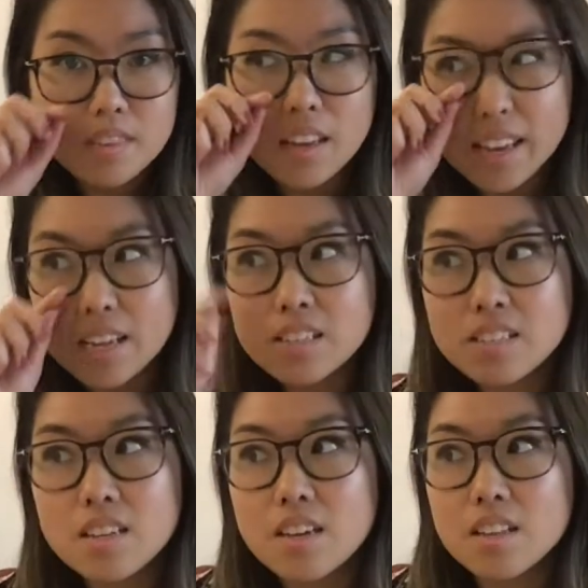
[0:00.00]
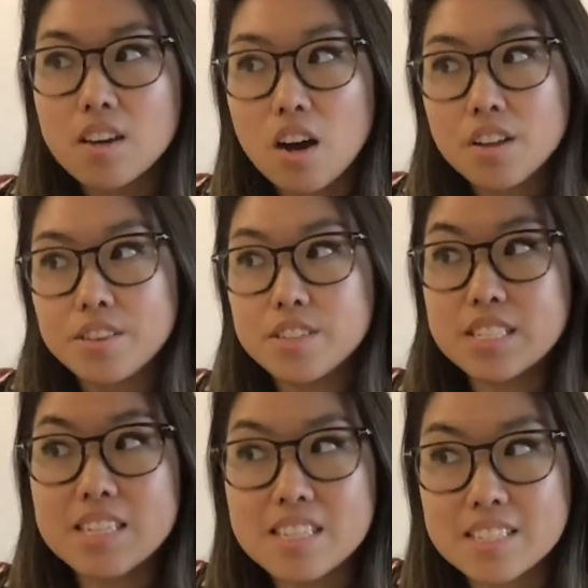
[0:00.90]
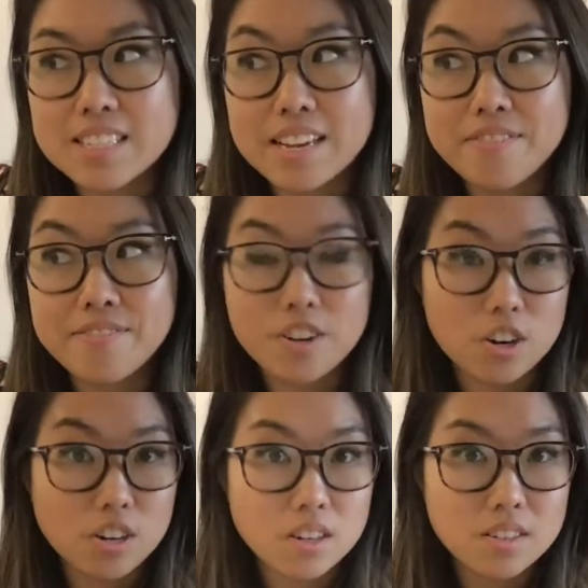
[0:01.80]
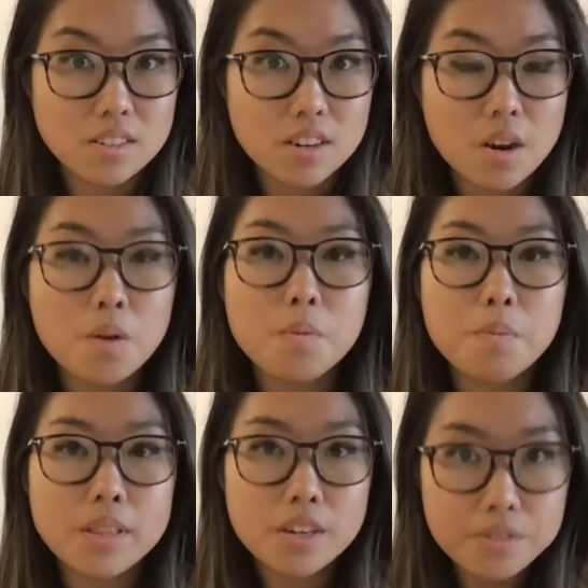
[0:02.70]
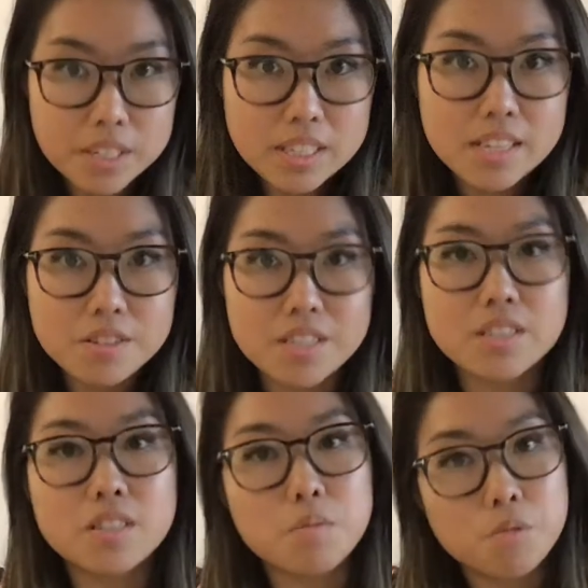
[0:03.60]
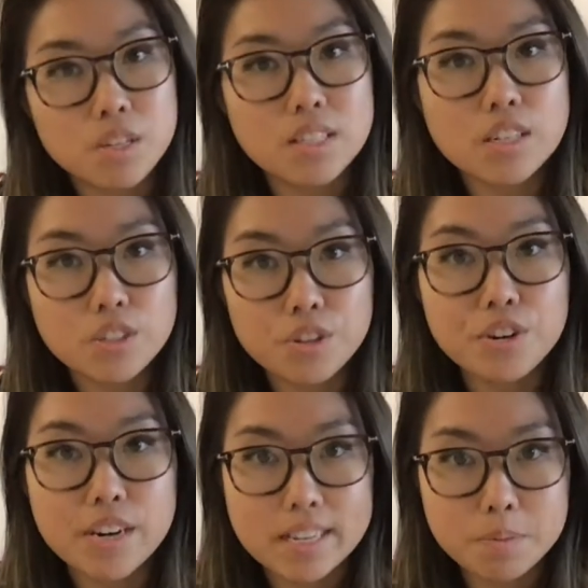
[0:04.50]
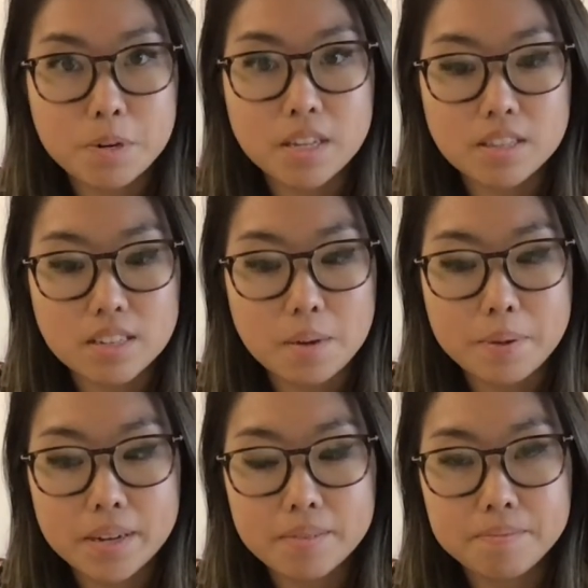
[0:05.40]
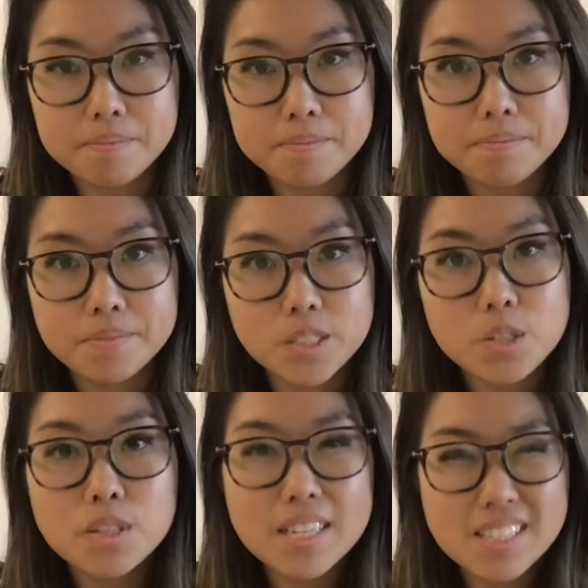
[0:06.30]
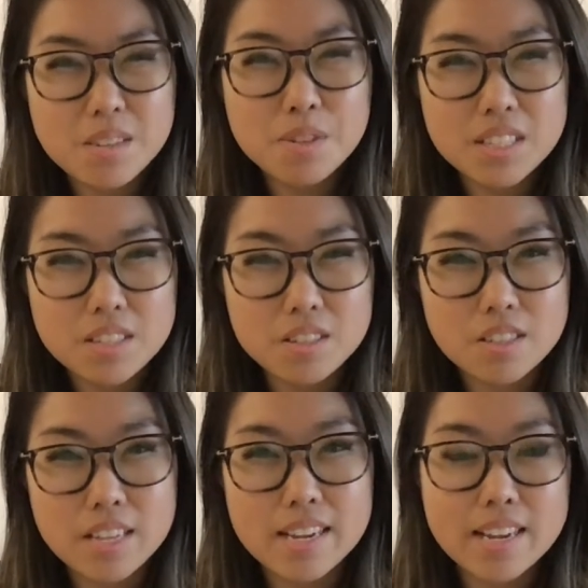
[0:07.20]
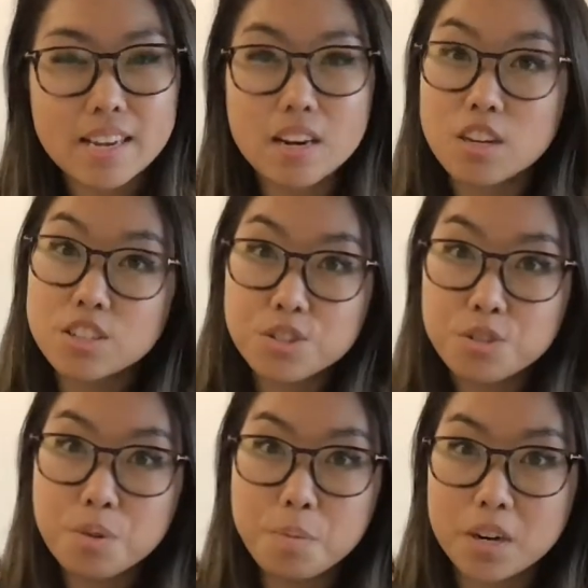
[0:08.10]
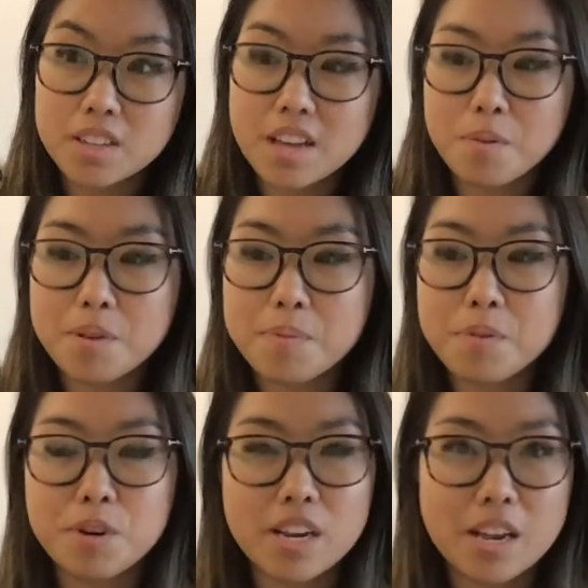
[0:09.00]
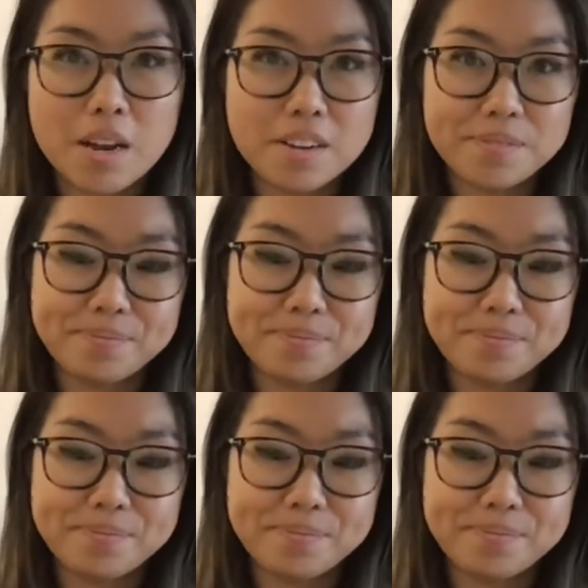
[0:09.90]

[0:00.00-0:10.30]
And the author didn't say fur, but they're really using some words that show they're an expert on the topic. So let's see what this looks like in our school book that we've been working on.